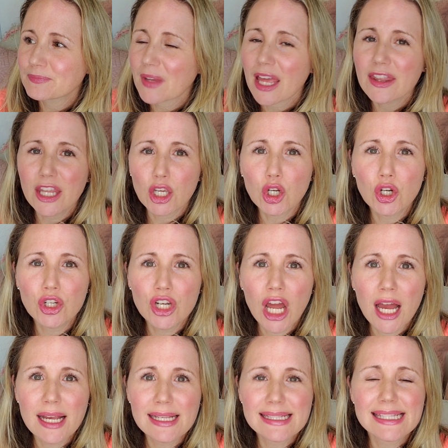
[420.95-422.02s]
they could
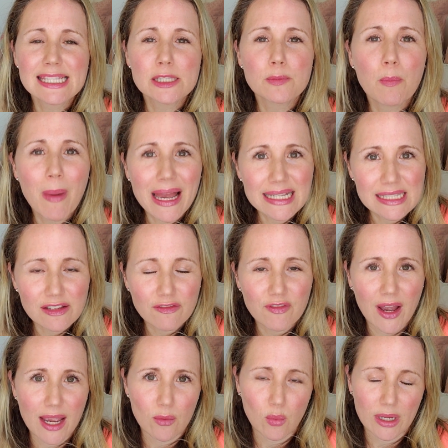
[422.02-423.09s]
not
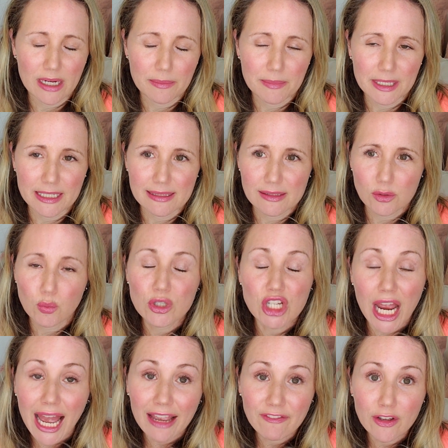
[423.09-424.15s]
specify what it means, which
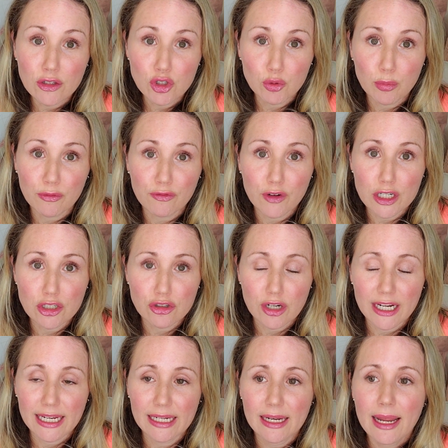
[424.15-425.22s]
I found super
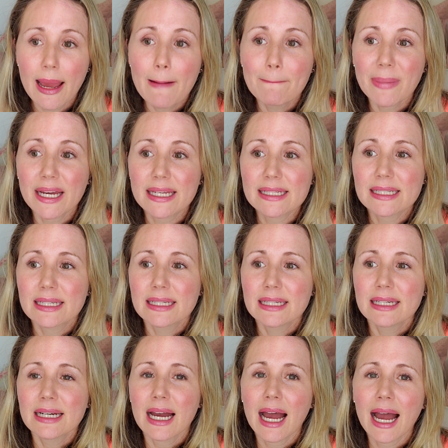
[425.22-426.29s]
frustrating. But
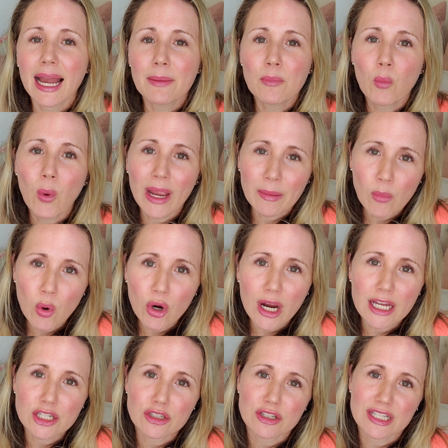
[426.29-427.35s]
I'm way more
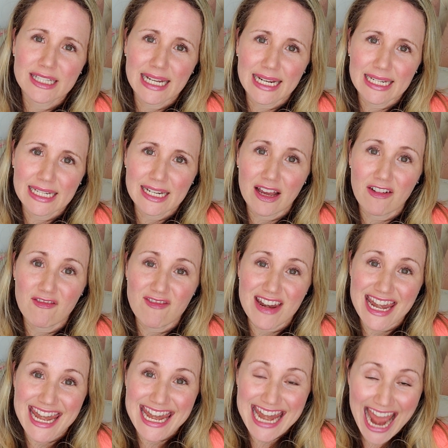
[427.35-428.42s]
understanding of
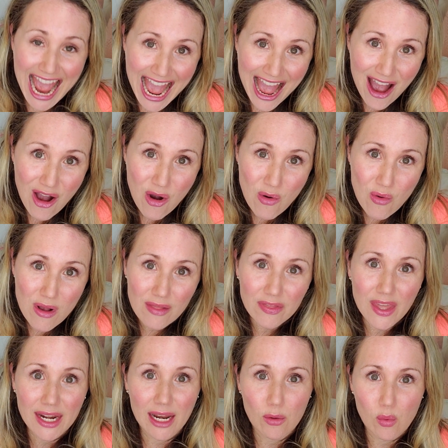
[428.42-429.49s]
now
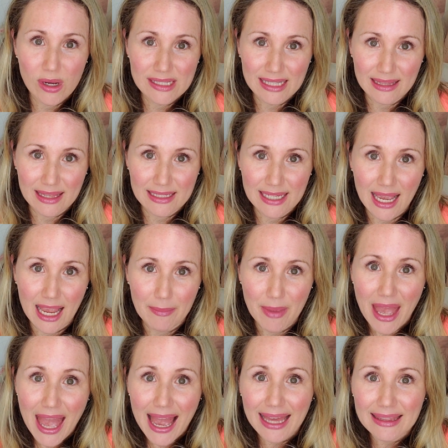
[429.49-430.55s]
than I was at the time.
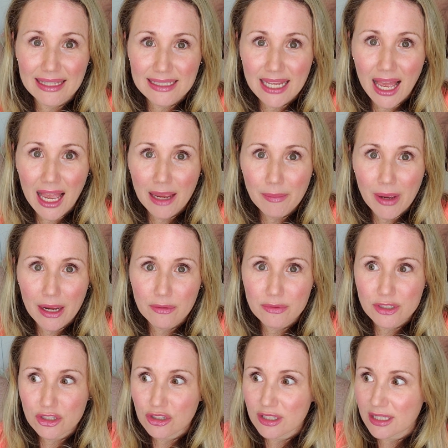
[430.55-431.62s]
At the time, I
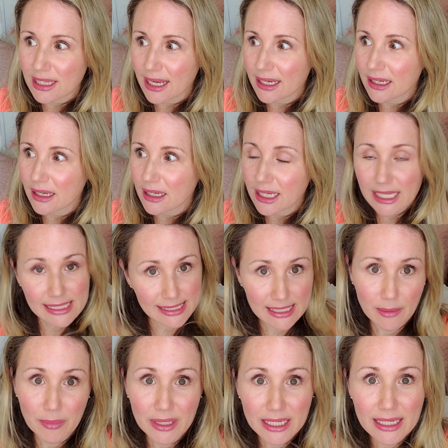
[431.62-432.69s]
was just like, can
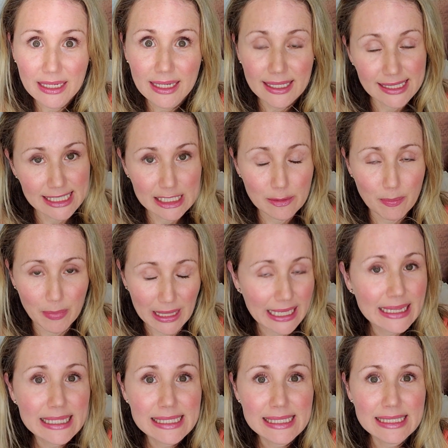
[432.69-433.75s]
somebody
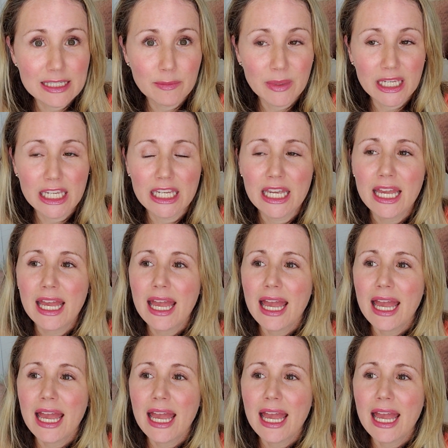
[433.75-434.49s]
explain this to me?